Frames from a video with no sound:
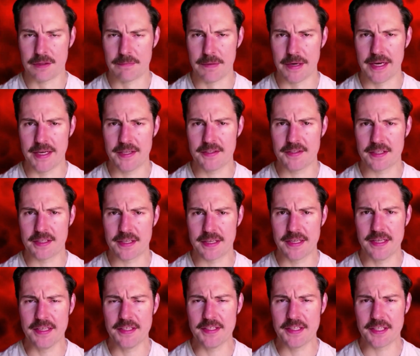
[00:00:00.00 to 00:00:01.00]
The best and
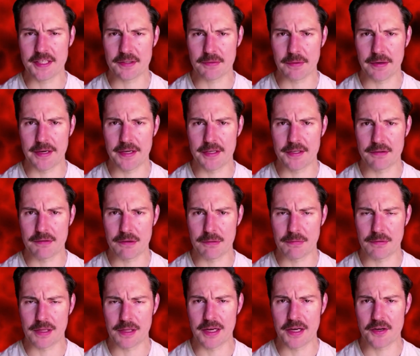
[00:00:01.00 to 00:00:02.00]
easiest way to
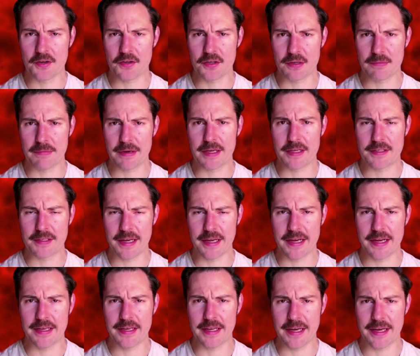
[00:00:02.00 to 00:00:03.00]
replenish and
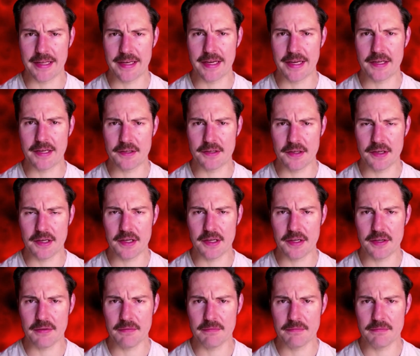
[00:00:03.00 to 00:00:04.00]
maintain
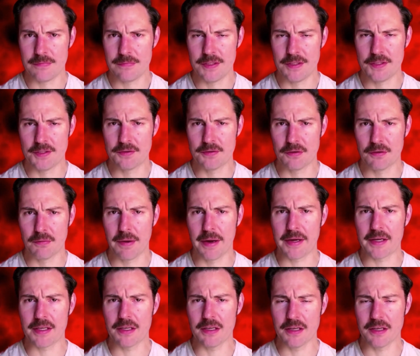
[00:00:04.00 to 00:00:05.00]
NAD is through
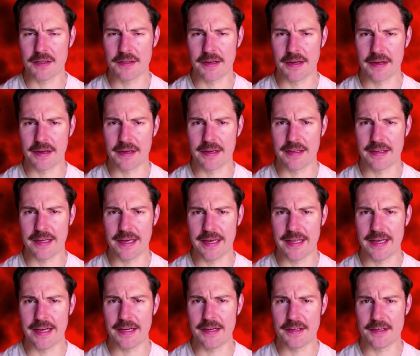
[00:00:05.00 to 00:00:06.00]
regularly taking
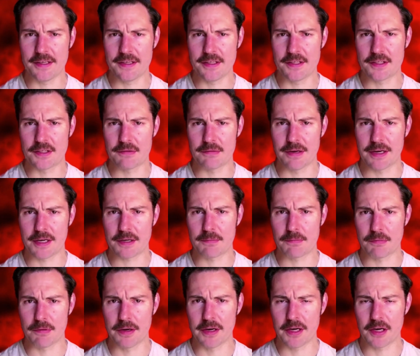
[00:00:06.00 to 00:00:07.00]
NAD's direct
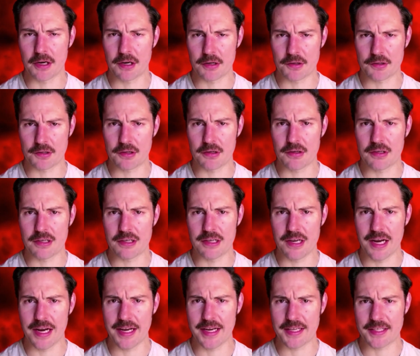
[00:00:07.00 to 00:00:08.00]
precursor,
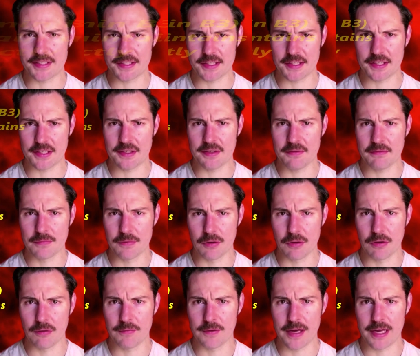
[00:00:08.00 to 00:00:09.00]
niacin,
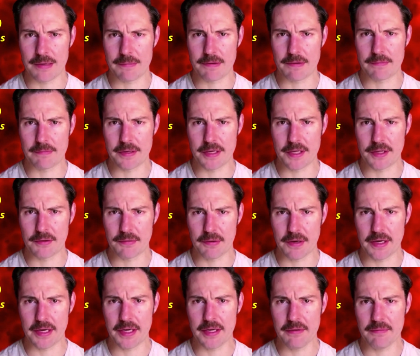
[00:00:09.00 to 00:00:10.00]
or vitamin
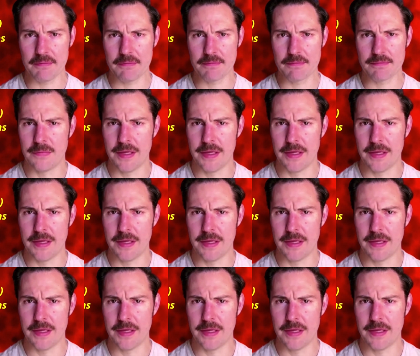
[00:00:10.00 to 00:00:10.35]
B3,